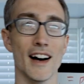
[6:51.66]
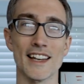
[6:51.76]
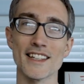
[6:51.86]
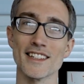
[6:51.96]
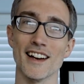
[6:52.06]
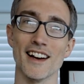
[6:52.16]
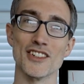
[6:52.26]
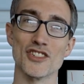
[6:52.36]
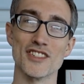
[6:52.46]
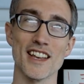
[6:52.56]
I guess I
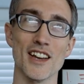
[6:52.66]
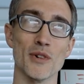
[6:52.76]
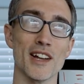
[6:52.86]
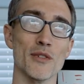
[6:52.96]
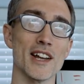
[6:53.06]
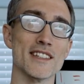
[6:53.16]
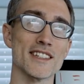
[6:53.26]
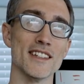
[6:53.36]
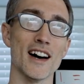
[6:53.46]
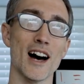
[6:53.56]
should say when I
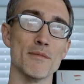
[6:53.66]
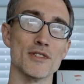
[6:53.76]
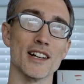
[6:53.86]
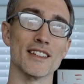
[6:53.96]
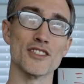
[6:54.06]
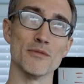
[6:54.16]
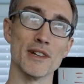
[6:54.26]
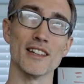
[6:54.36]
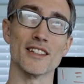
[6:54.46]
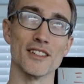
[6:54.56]
said object, I should
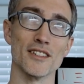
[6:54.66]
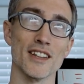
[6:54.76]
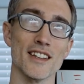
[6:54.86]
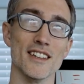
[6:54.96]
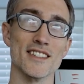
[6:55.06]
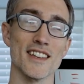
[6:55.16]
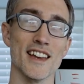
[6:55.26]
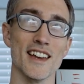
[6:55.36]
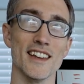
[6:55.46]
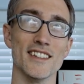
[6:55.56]
make it clear that it is
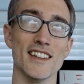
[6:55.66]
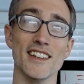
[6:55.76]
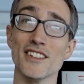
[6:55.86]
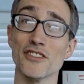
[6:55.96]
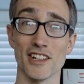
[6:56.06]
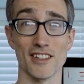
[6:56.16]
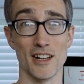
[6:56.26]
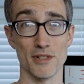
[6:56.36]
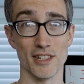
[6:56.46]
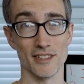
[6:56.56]
an indirect
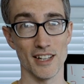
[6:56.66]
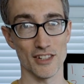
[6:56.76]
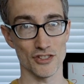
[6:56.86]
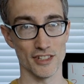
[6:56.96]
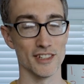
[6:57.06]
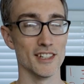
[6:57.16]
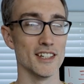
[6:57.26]
object actually,